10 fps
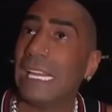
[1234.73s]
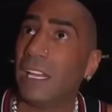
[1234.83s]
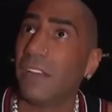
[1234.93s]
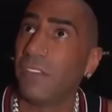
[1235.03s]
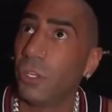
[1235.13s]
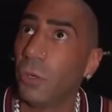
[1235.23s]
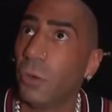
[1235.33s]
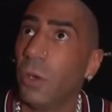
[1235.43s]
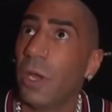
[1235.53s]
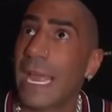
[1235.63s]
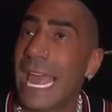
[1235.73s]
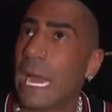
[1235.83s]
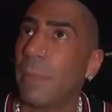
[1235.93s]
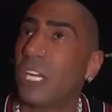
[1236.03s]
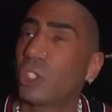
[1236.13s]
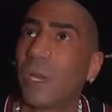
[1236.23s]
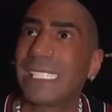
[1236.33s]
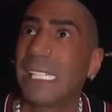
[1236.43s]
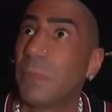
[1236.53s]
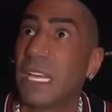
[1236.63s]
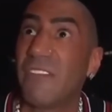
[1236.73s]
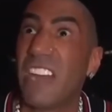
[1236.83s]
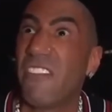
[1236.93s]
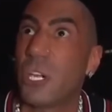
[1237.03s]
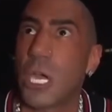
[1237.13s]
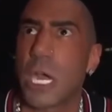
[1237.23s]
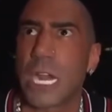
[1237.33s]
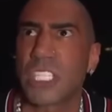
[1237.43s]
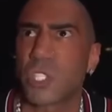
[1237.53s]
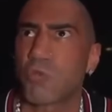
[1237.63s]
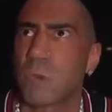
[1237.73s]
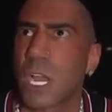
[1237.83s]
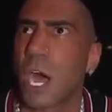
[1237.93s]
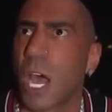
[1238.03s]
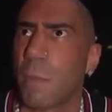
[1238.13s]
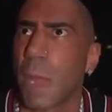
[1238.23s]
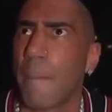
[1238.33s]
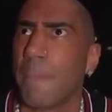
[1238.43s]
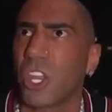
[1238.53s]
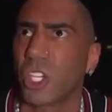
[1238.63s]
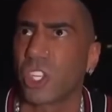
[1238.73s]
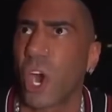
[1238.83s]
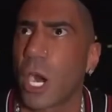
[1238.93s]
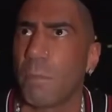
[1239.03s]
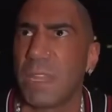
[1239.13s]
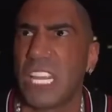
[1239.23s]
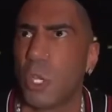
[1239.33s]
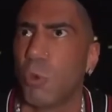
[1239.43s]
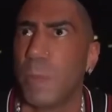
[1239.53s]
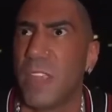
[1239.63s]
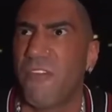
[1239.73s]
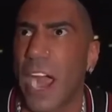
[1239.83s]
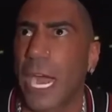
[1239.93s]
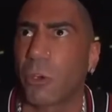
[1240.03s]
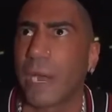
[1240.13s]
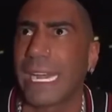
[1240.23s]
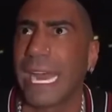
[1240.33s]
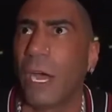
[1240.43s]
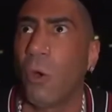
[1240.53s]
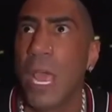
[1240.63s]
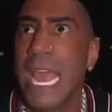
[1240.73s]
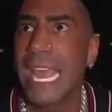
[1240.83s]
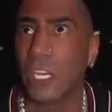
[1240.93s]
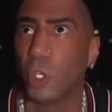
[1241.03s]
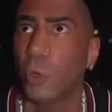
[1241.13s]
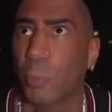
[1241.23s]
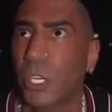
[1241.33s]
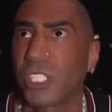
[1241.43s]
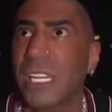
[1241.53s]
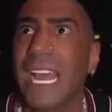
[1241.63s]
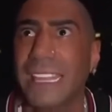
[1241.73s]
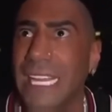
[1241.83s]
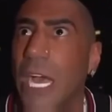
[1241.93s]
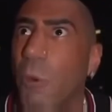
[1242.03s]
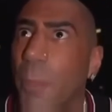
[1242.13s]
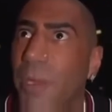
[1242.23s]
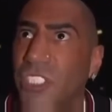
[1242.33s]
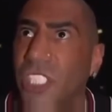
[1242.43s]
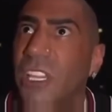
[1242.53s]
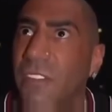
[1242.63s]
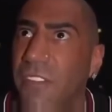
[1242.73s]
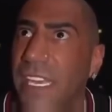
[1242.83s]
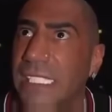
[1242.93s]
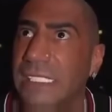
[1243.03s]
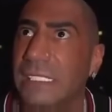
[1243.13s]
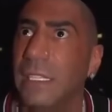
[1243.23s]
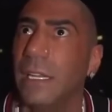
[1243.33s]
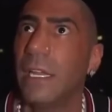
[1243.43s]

I love you and I'm gonna try something I've never done. I swear to God, on my mother's heartbeat, you would be fired right now. And you personally, I think I would have punched in the face.